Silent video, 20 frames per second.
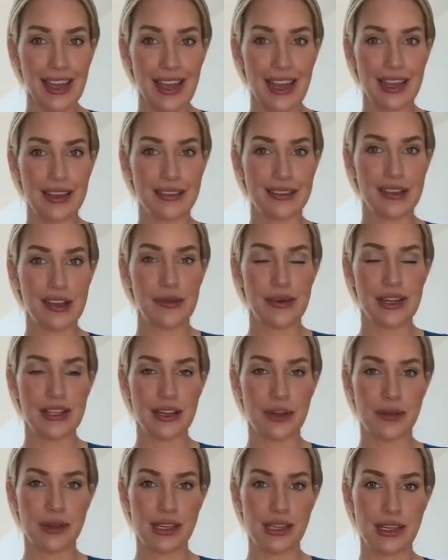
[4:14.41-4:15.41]
and so I
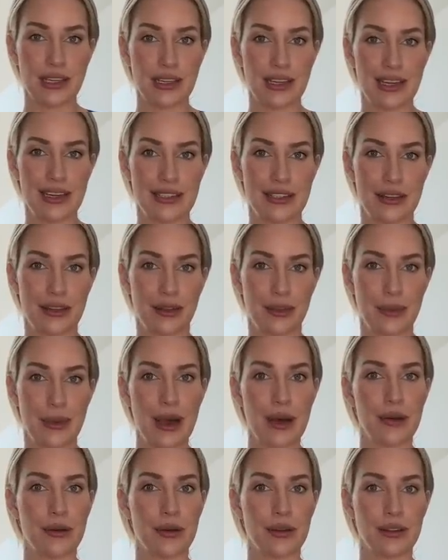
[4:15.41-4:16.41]
don't eat until
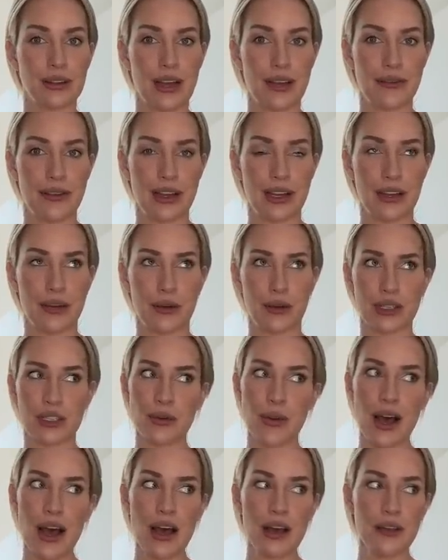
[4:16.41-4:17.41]
about 11 or
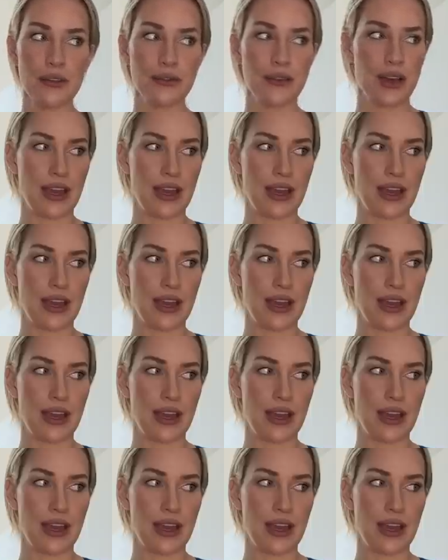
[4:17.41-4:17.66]
12